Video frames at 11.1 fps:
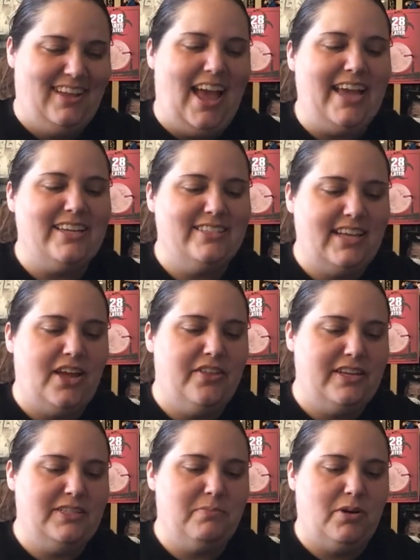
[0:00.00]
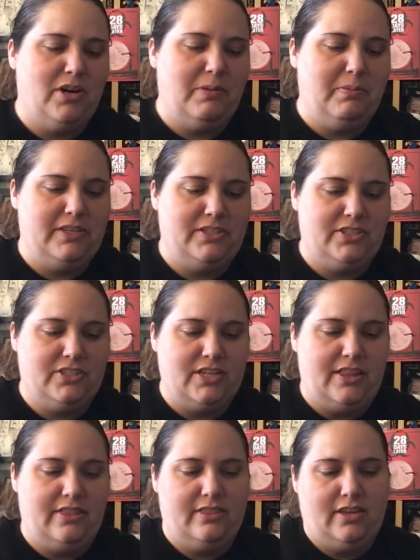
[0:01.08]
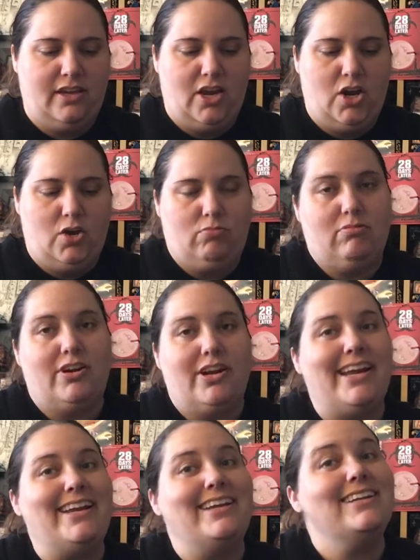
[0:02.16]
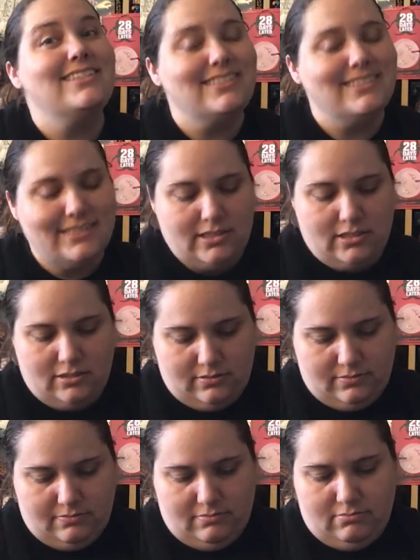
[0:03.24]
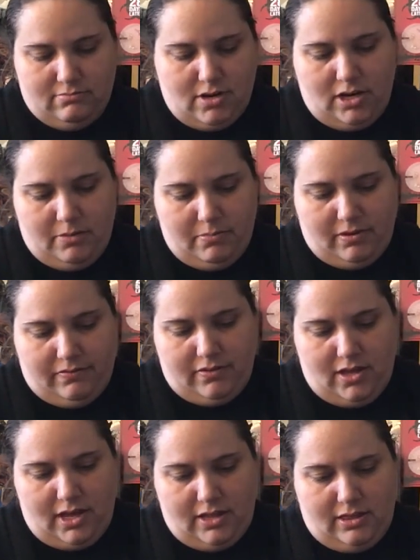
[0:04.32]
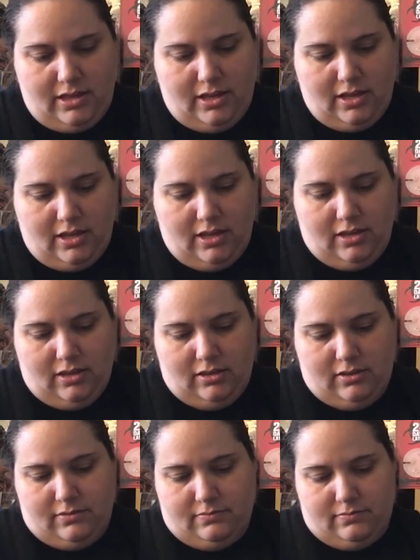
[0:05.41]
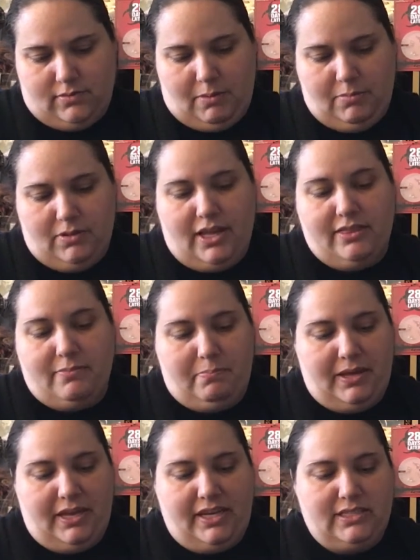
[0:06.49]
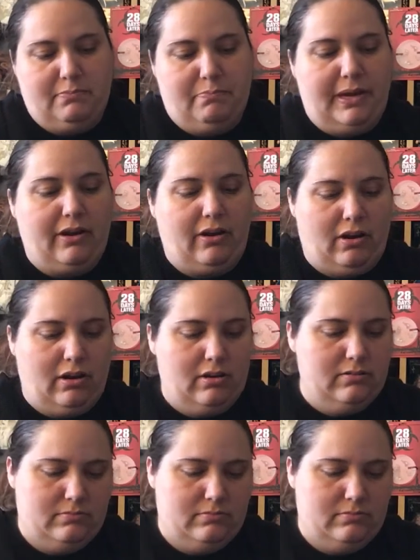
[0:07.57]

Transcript: I can tell that it's Marty, but it's just not the greatest Marty McFly. I'm glad the pin is bigger.